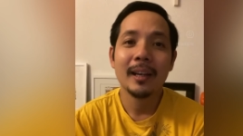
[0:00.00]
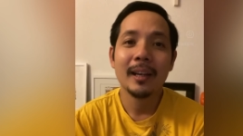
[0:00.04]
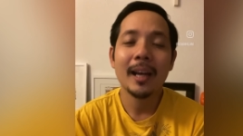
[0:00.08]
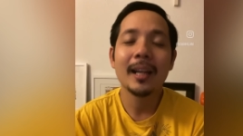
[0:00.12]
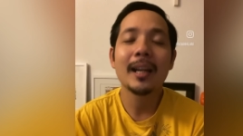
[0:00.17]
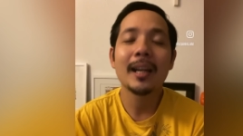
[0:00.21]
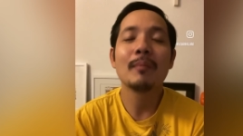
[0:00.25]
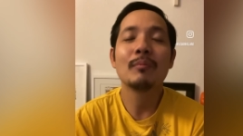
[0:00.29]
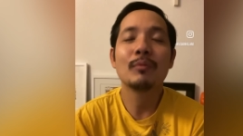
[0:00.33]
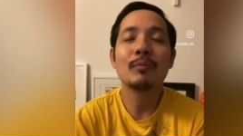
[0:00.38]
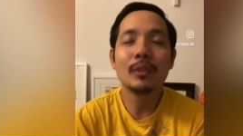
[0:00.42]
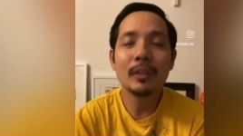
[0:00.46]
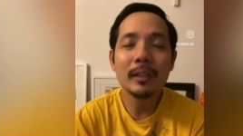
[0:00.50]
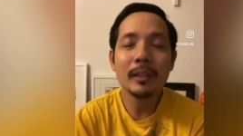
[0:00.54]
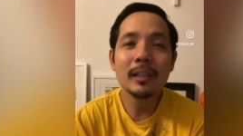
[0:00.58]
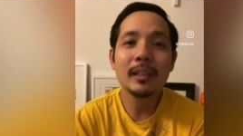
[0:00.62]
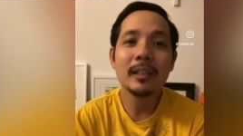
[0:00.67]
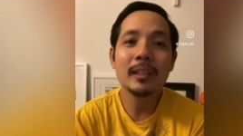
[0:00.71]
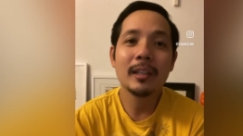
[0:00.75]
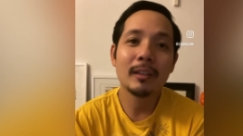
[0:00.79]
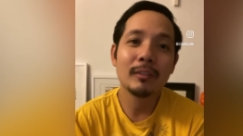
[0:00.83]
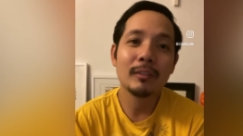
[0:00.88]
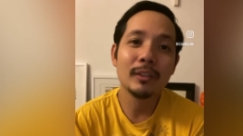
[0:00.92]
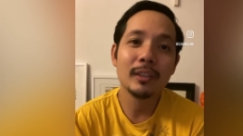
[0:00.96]
and i'm
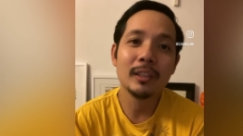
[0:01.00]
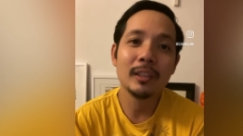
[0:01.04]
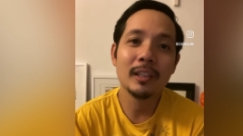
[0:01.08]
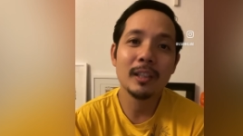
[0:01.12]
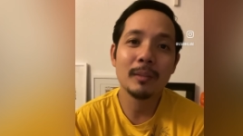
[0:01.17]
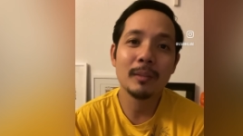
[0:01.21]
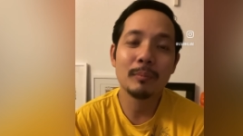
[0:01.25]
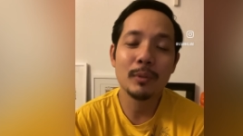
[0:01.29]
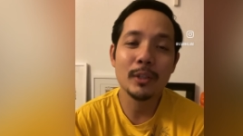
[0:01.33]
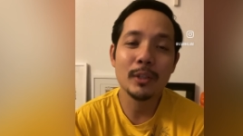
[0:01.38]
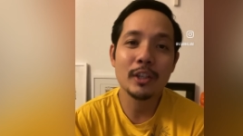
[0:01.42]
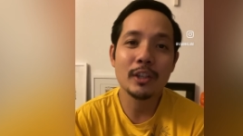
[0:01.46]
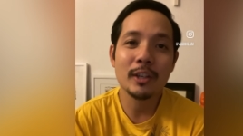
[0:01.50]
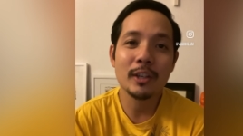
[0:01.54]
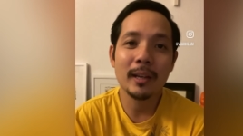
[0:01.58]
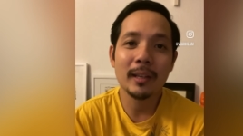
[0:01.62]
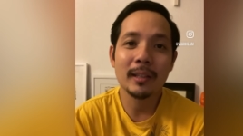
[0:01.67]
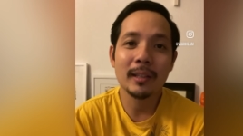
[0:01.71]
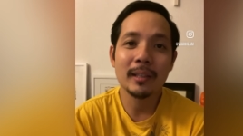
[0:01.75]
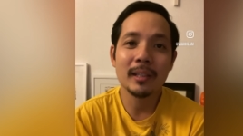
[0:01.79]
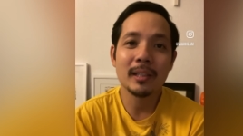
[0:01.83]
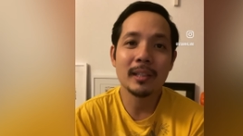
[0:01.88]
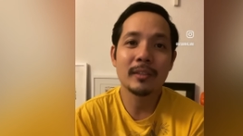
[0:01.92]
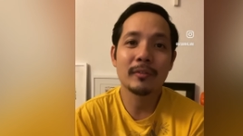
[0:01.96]
really i really
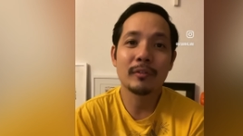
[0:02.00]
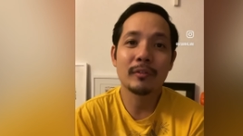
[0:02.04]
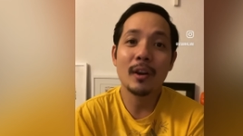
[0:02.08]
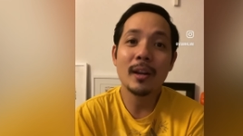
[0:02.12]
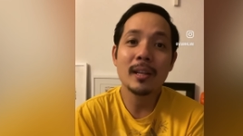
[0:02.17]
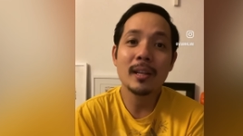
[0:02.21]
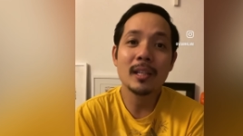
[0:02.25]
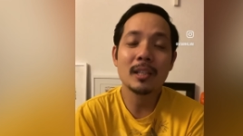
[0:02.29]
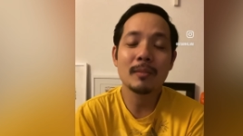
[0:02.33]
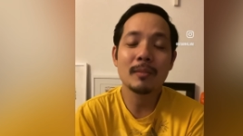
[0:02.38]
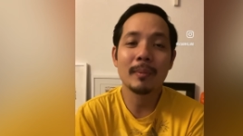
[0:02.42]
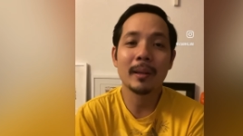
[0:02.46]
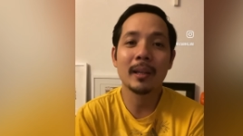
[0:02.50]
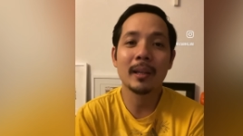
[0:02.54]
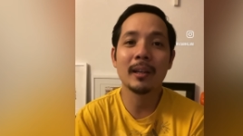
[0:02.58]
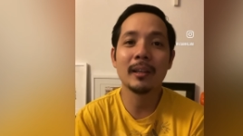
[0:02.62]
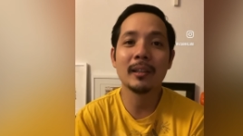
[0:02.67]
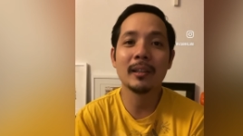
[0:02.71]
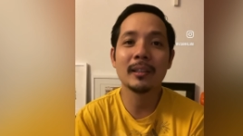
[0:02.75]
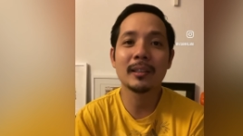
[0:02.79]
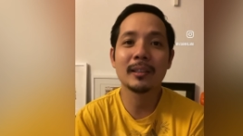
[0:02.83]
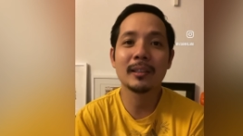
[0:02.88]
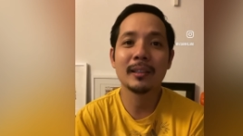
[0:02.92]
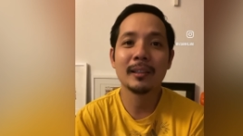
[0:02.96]
appreciate these friends
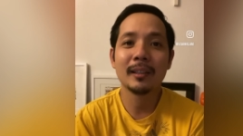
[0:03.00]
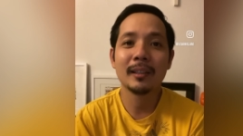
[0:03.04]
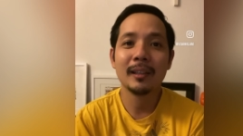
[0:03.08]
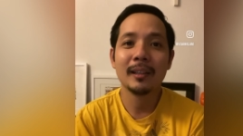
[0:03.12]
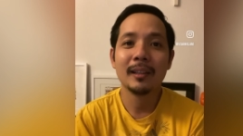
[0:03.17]
because